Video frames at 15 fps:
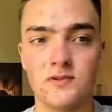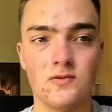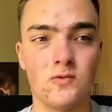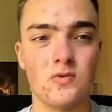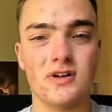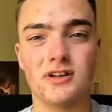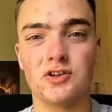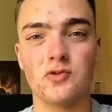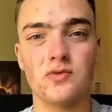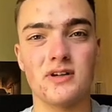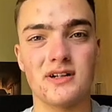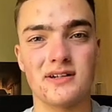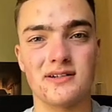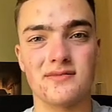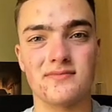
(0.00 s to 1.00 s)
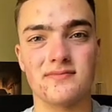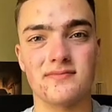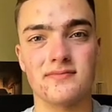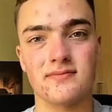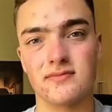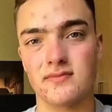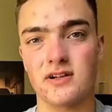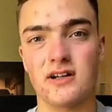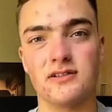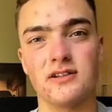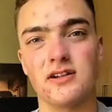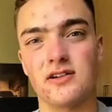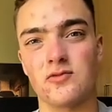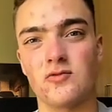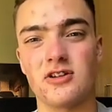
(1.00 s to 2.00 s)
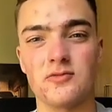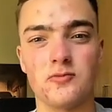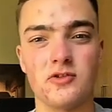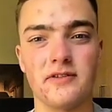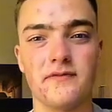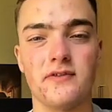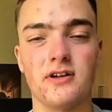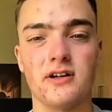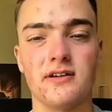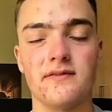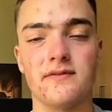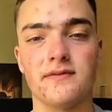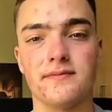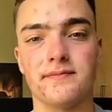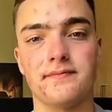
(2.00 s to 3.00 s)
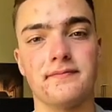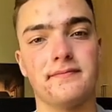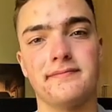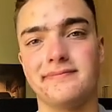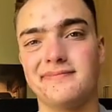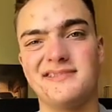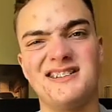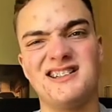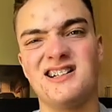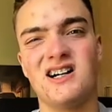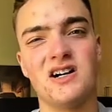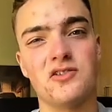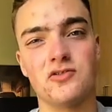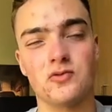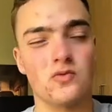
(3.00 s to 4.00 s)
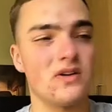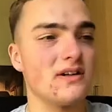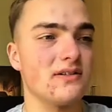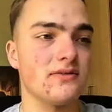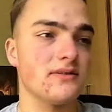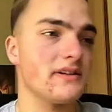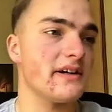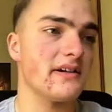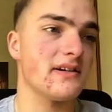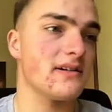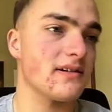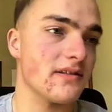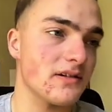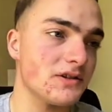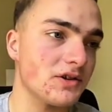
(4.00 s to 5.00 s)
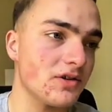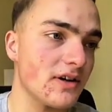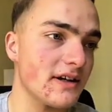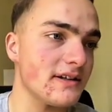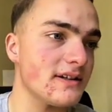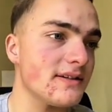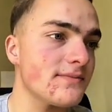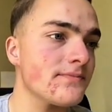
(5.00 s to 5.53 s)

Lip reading: 1-to-1 under 1.5, I don't want to take the trade.